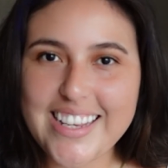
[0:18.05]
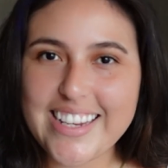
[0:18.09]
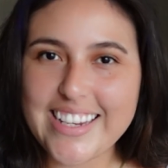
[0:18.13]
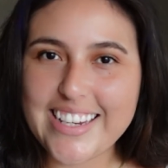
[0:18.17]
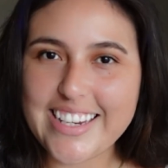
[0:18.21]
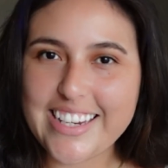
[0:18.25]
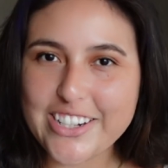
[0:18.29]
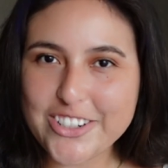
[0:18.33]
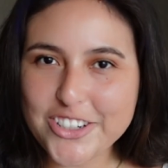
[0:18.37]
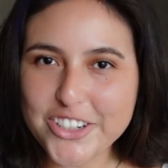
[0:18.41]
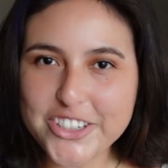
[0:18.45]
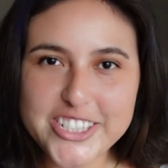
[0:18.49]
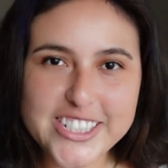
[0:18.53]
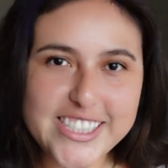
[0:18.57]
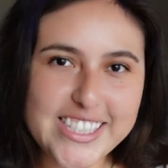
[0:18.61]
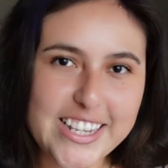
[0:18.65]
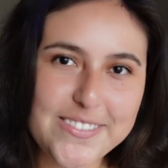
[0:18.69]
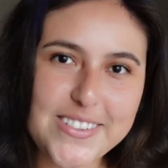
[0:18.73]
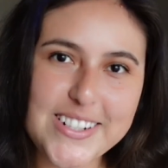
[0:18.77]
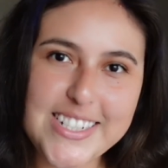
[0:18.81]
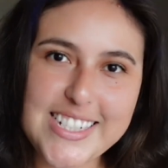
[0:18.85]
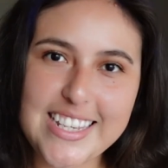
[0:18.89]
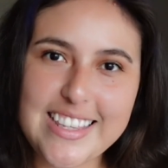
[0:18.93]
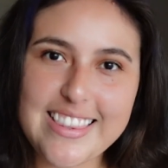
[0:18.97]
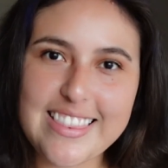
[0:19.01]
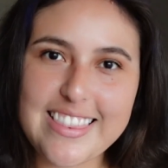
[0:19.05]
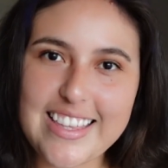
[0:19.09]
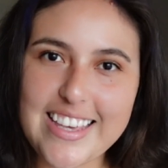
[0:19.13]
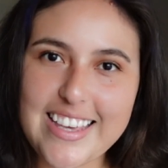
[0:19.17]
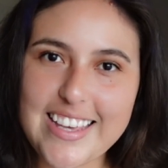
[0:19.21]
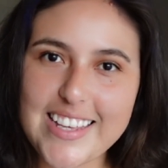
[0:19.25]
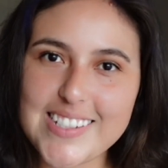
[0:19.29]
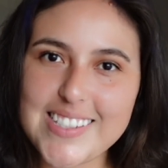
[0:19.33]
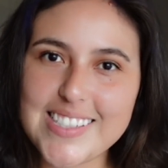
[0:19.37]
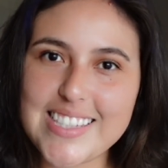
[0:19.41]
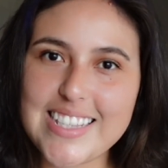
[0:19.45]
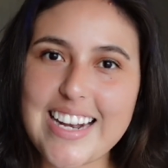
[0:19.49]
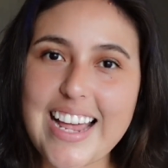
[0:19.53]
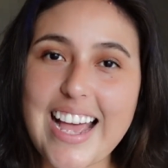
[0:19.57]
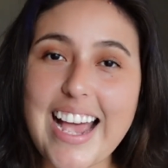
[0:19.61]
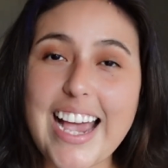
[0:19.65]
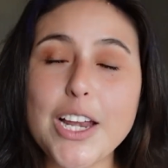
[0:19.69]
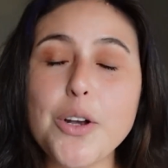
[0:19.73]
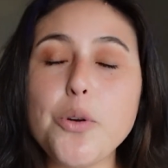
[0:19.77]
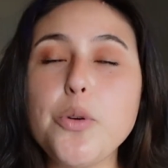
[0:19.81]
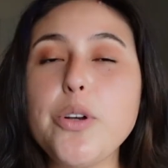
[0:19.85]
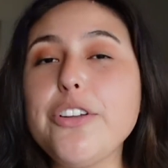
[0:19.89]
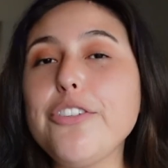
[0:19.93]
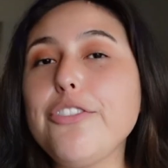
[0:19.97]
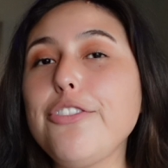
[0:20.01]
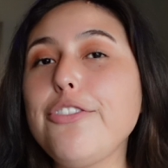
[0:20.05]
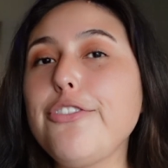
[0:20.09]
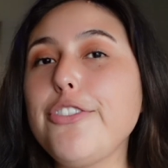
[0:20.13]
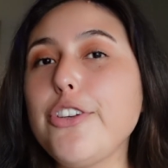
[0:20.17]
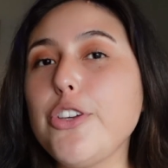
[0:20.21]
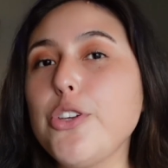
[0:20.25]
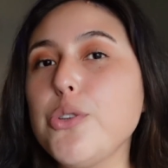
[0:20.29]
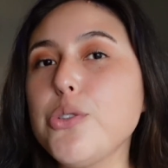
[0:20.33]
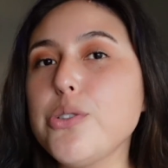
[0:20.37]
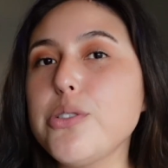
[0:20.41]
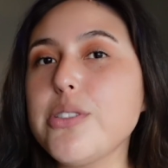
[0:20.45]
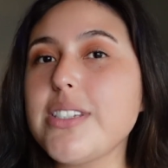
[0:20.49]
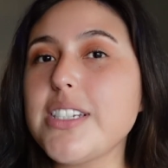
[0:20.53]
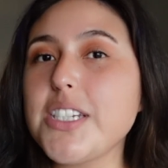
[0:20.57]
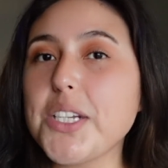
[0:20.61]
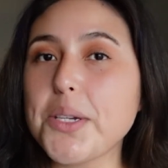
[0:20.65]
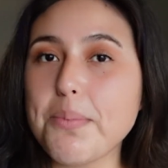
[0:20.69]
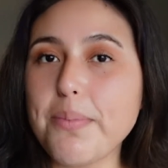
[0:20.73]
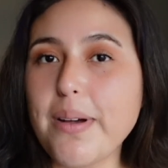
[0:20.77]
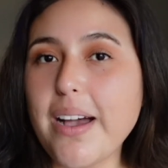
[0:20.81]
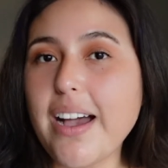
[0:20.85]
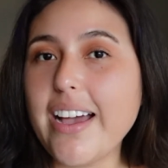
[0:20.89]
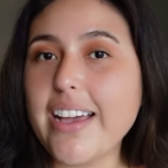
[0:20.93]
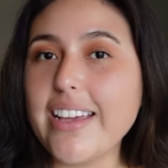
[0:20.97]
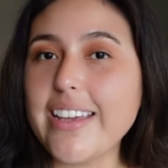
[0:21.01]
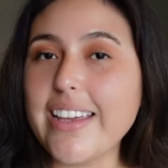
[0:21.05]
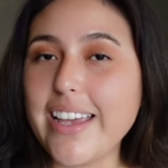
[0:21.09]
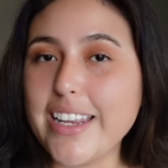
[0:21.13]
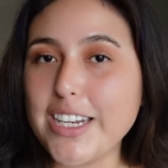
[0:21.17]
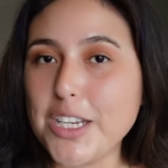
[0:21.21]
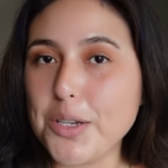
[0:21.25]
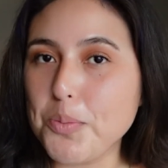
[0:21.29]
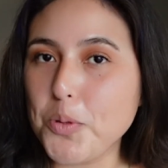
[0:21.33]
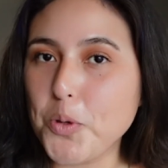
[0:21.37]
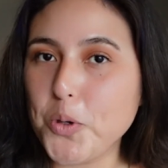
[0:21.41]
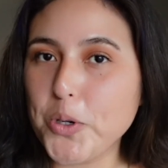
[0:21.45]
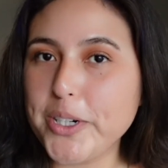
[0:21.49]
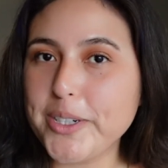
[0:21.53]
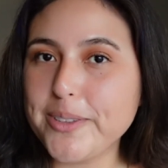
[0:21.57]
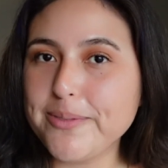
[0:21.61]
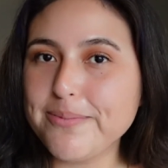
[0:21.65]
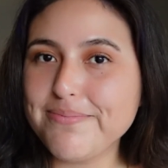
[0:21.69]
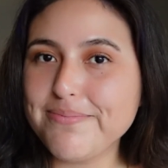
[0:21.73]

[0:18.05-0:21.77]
Here are 17 things that I refuse to buy anymore.